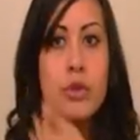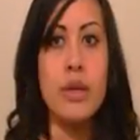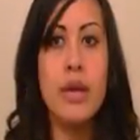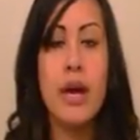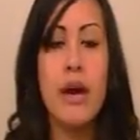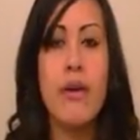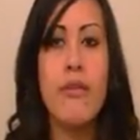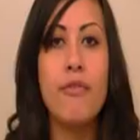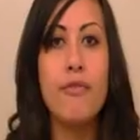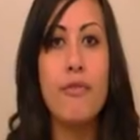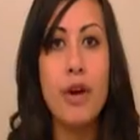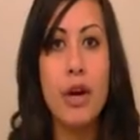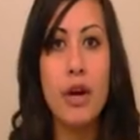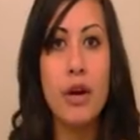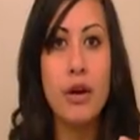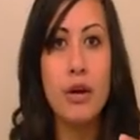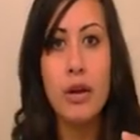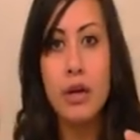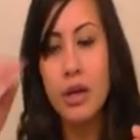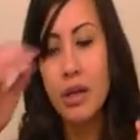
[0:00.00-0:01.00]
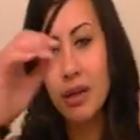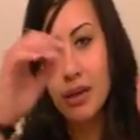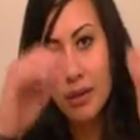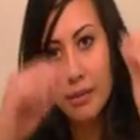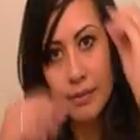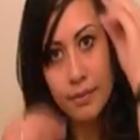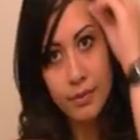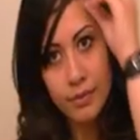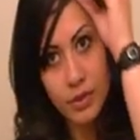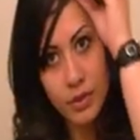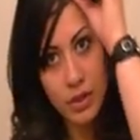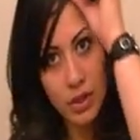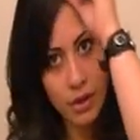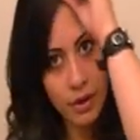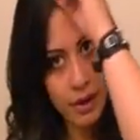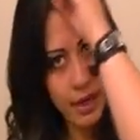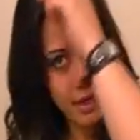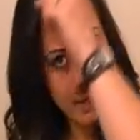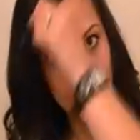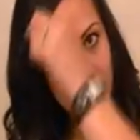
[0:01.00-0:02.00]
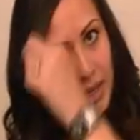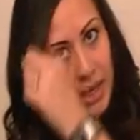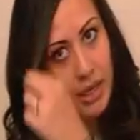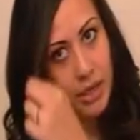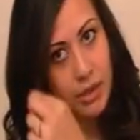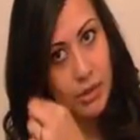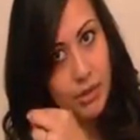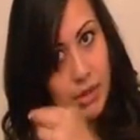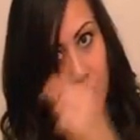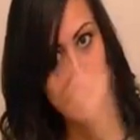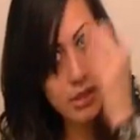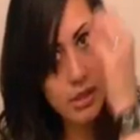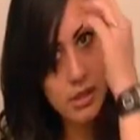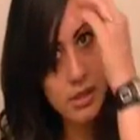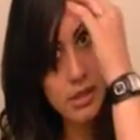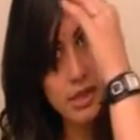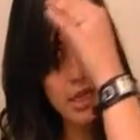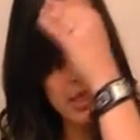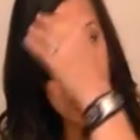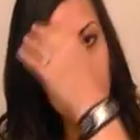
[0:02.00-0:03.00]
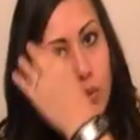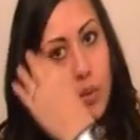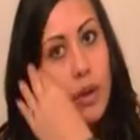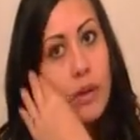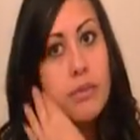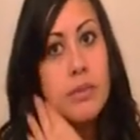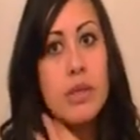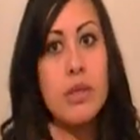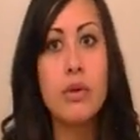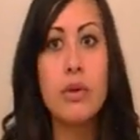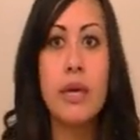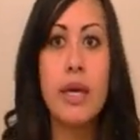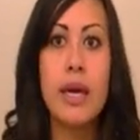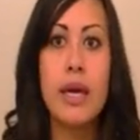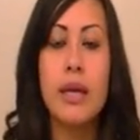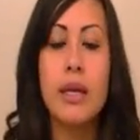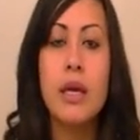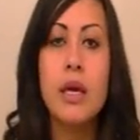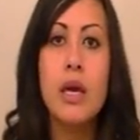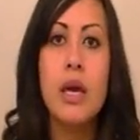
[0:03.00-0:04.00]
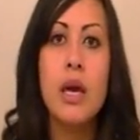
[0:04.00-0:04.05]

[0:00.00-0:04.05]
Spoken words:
how far. Sorry, I'm not used to the side swept deal yet.